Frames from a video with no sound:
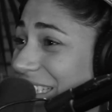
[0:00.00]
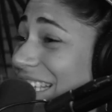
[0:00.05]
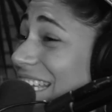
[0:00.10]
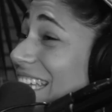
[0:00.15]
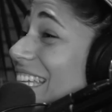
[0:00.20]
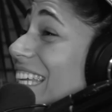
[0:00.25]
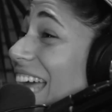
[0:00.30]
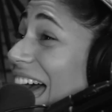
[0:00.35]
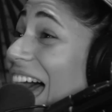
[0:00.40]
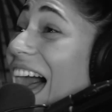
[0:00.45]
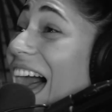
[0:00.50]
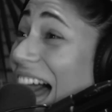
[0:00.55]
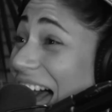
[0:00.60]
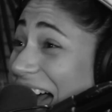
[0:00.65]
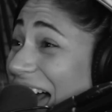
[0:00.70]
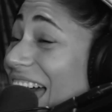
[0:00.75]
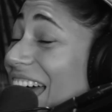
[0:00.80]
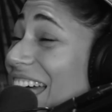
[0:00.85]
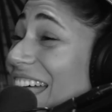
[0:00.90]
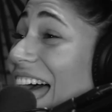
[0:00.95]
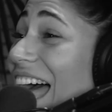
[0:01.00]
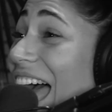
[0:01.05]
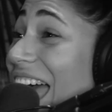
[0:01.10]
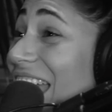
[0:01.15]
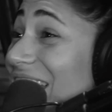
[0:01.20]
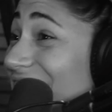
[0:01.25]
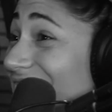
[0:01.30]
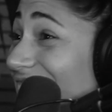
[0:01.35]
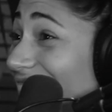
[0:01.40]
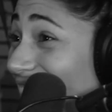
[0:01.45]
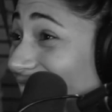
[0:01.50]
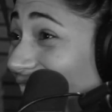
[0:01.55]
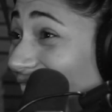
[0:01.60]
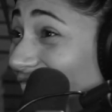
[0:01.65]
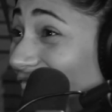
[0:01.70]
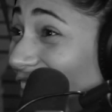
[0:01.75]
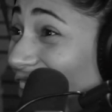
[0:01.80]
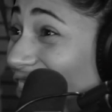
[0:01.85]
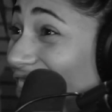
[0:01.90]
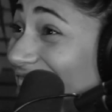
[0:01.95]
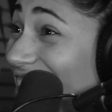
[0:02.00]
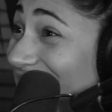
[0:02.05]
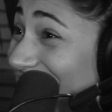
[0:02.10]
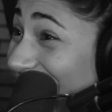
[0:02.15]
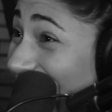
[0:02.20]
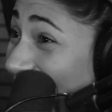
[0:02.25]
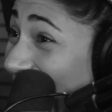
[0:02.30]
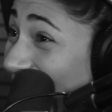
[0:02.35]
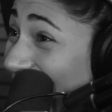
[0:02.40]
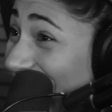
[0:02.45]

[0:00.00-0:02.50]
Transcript: I say that all the time.